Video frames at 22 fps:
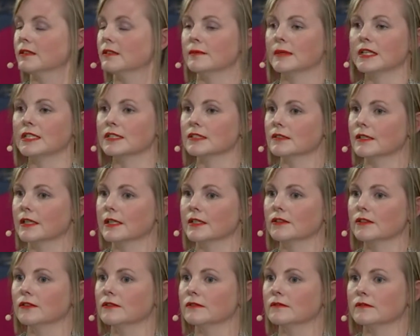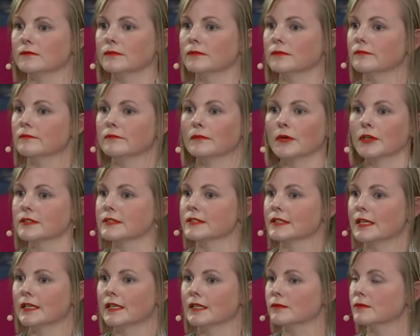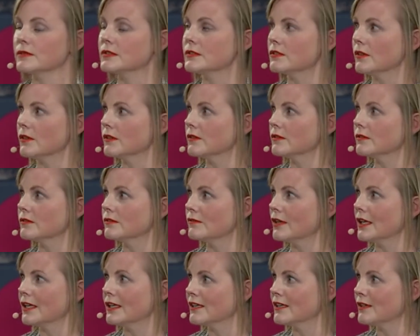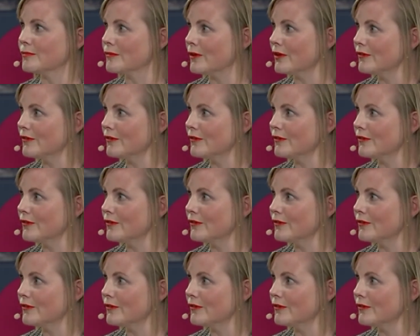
You mentioned, Leon, most stadiums don't run at a